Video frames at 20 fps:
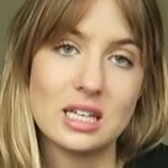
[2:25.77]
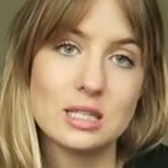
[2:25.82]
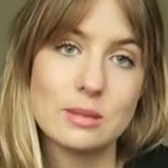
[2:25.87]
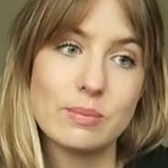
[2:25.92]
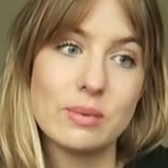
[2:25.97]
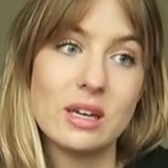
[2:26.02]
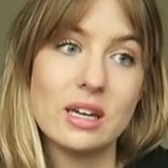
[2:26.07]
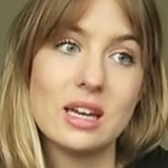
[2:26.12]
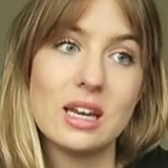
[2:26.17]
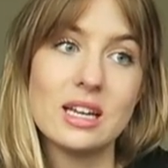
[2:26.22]
It's
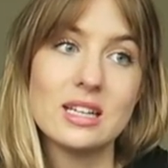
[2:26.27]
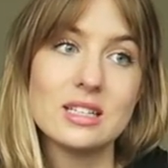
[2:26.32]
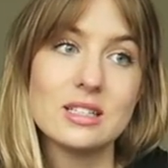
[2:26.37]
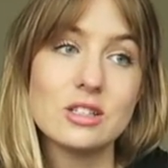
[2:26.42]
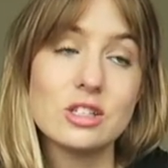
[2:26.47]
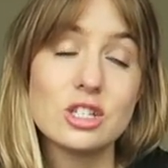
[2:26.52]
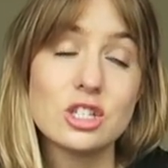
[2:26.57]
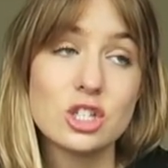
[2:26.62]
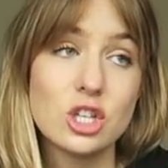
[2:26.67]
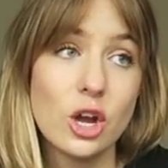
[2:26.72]
been in
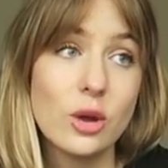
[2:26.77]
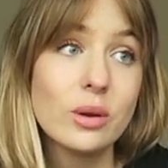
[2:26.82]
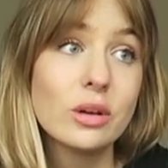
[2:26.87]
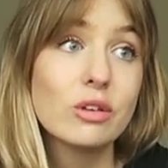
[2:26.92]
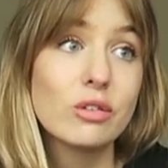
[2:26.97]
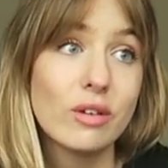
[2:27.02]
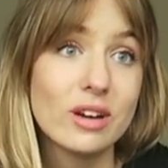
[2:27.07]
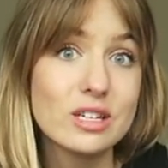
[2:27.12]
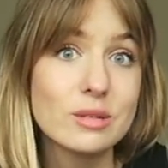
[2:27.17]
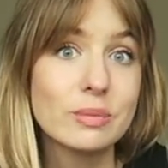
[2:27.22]
so
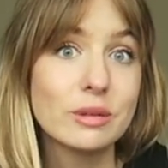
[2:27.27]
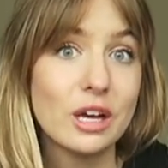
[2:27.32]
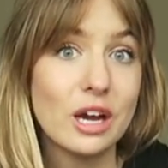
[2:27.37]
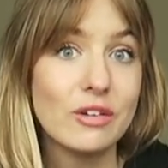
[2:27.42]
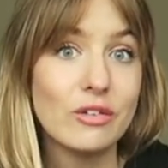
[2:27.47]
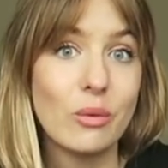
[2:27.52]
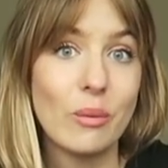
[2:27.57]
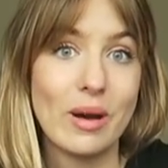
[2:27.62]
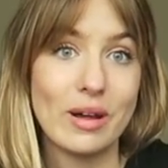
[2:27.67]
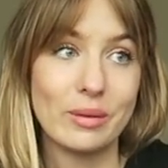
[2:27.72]
incredibly
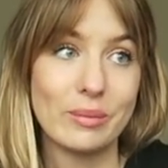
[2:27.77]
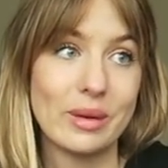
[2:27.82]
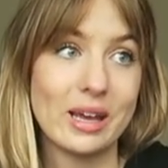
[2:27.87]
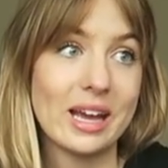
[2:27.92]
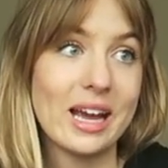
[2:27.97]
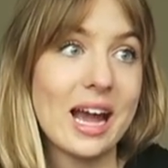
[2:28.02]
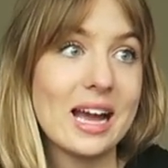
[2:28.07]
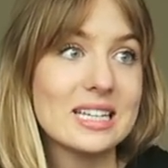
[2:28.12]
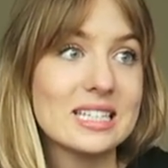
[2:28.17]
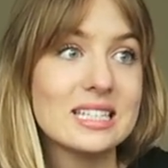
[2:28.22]

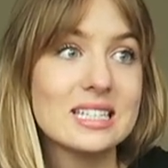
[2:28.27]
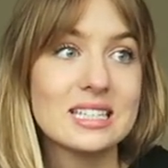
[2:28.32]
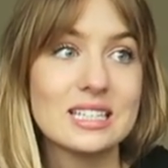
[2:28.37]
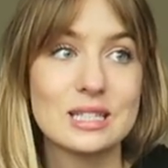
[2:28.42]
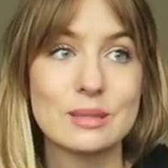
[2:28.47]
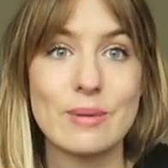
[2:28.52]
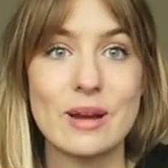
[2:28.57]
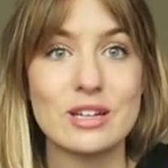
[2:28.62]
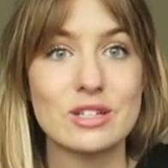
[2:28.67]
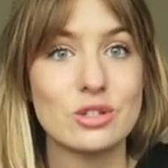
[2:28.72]
overwhelming. I didn't
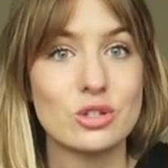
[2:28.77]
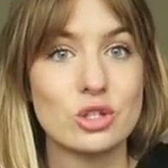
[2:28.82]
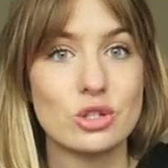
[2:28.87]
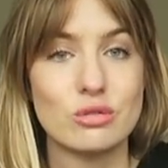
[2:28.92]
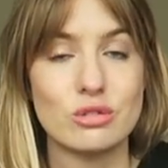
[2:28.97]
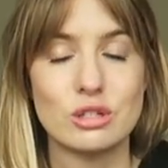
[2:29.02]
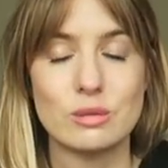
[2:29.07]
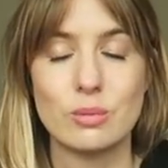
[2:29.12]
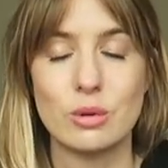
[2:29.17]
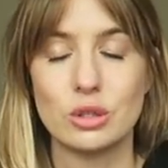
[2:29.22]
expect such a
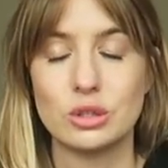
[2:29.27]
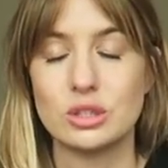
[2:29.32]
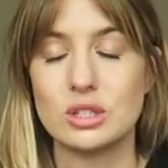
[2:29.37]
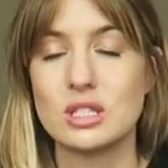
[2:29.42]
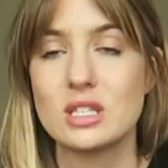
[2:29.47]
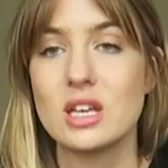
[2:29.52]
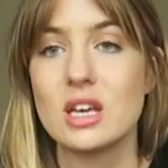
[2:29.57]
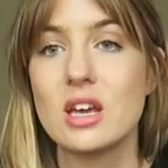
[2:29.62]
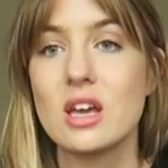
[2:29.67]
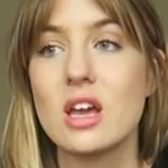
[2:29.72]

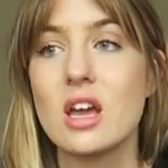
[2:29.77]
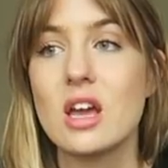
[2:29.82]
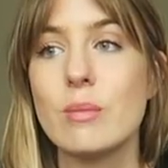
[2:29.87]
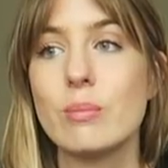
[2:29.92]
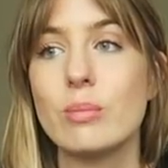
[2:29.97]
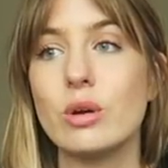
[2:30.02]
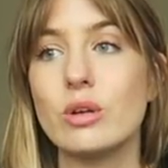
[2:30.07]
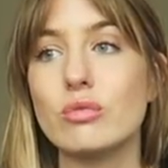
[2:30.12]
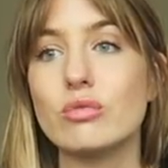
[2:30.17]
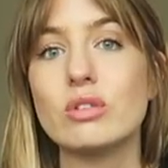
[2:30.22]
response
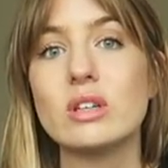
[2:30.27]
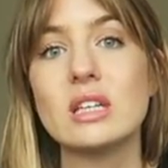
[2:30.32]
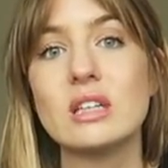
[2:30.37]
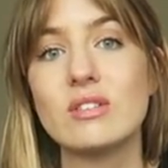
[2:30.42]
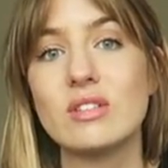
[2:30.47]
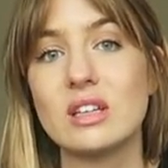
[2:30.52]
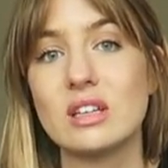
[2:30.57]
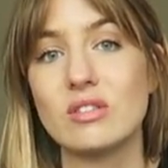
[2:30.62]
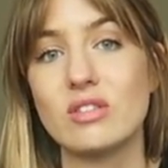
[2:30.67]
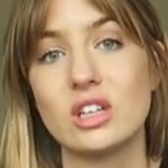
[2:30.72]
but really
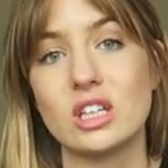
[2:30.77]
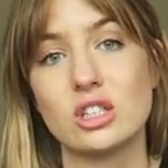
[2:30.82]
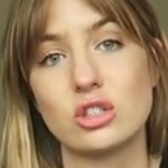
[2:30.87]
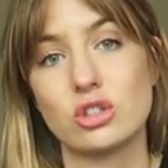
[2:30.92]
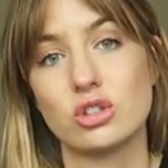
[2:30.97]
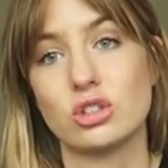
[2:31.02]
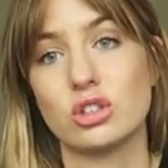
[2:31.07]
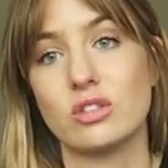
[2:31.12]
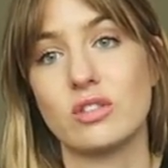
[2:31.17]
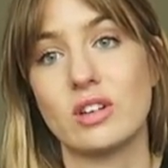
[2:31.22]
really
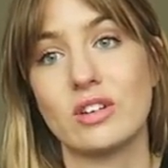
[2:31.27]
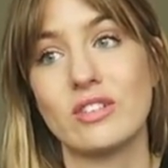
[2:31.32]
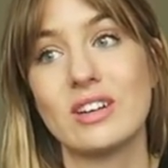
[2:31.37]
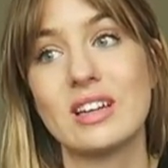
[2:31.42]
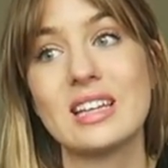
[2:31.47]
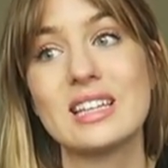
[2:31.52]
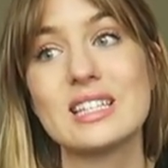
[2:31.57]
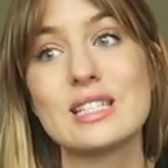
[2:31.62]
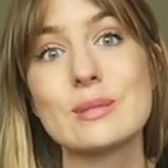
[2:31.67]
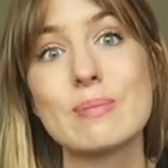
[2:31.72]
reassuring,
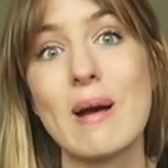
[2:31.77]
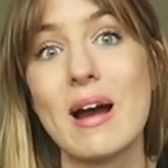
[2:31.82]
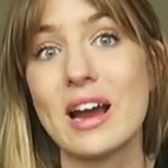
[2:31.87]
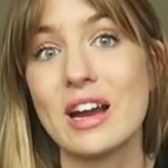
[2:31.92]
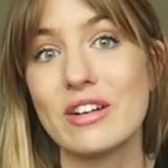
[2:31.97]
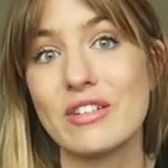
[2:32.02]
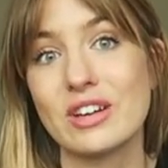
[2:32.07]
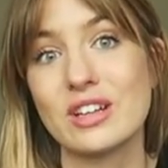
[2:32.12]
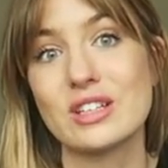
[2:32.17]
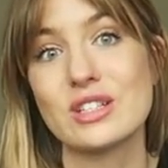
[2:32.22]
really
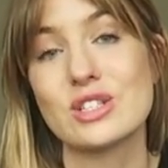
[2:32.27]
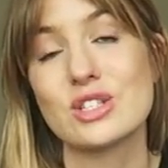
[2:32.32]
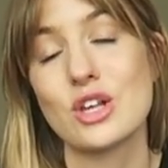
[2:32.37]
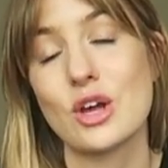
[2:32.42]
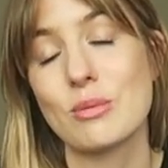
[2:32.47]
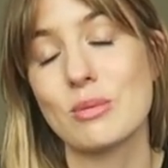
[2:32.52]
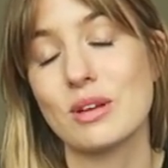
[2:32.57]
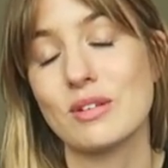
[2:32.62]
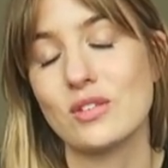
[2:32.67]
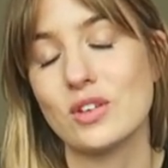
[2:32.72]
inspiring because so
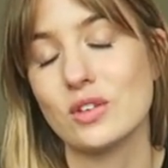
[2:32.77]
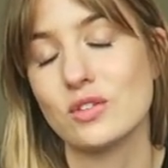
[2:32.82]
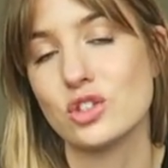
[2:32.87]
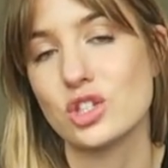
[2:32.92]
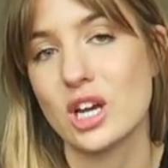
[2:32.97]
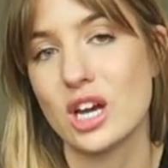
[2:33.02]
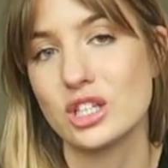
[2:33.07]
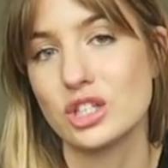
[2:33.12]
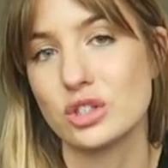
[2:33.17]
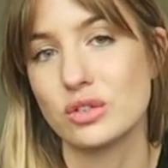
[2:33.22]
many of you have
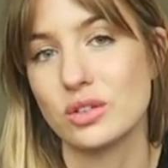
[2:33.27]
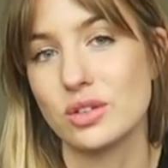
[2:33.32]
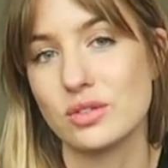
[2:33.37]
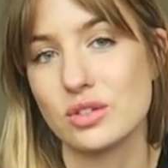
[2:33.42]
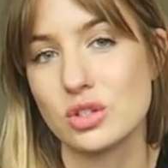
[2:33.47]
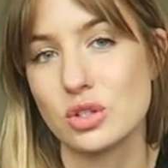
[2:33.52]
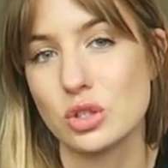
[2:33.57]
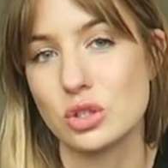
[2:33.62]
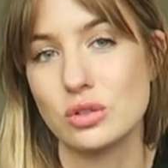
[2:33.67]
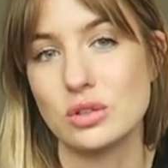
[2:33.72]
shared your own
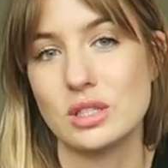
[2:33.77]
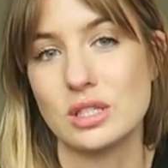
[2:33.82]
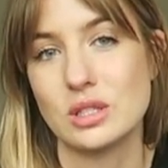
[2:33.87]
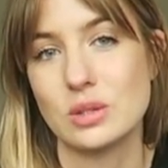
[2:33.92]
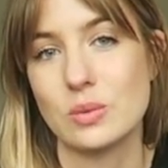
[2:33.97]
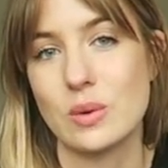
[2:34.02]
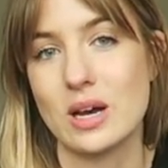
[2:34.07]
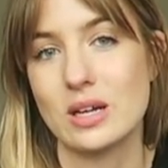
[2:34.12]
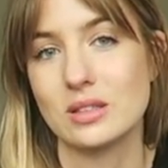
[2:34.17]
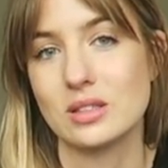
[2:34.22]
stories
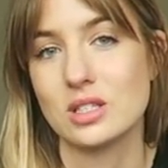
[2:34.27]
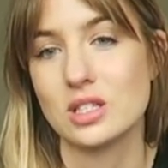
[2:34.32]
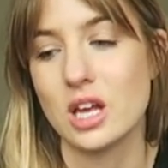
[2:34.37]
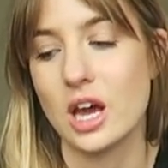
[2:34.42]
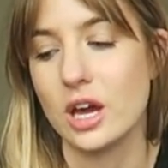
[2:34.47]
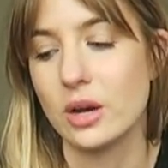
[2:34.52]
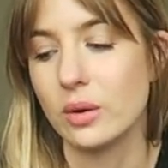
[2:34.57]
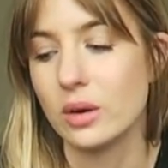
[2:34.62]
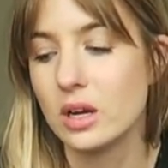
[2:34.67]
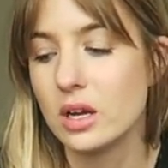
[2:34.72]
as well
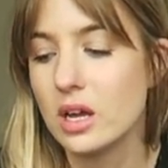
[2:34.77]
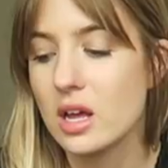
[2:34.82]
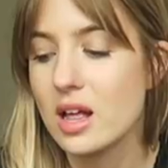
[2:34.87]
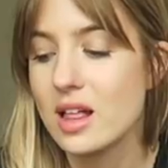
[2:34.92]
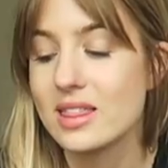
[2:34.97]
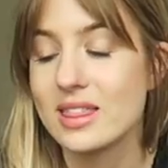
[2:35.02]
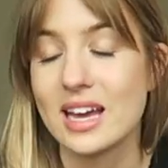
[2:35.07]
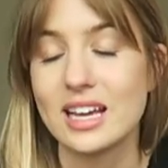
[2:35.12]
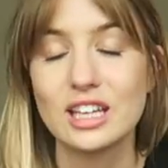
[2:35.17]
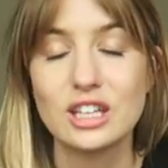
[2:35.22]
so
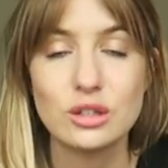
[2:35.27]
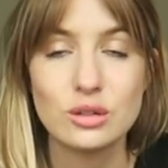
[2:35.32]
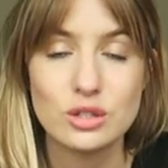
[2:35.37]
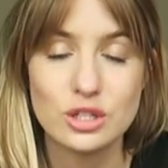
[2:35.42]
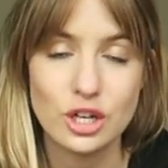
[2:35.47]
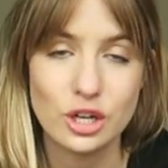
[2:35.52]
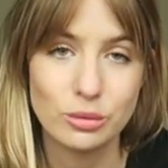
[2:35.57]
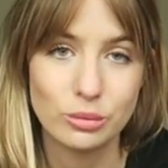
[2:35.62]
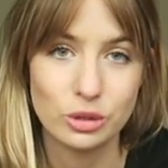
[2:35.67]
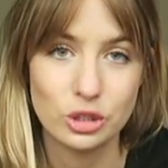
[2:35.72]
thank you
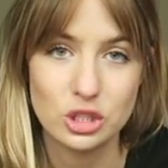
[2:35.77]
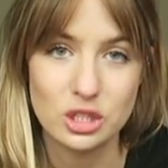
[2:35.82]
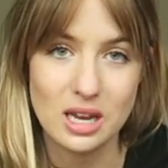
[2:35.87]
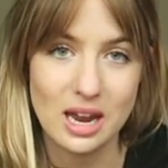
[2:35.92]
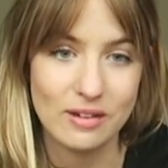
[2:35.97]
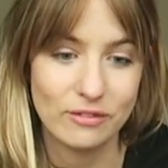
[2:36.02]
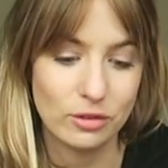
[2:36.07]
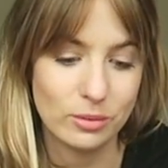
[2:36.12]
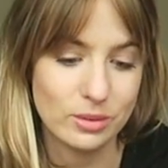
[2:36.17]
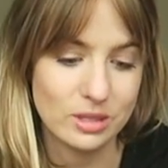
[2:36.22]
so much
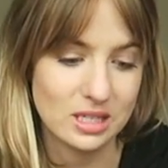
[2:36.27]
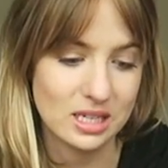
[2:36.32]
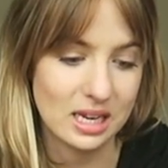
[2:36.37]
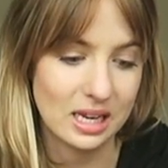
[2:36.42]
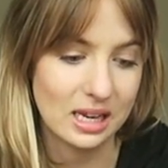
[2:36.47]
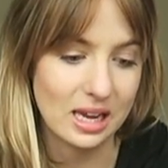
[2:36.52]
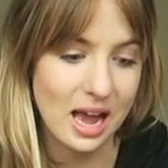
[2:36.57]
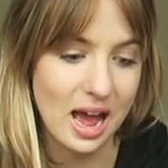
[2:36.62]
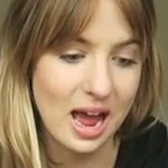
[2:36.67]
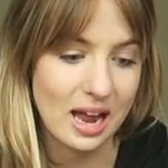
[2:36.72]
to everybody.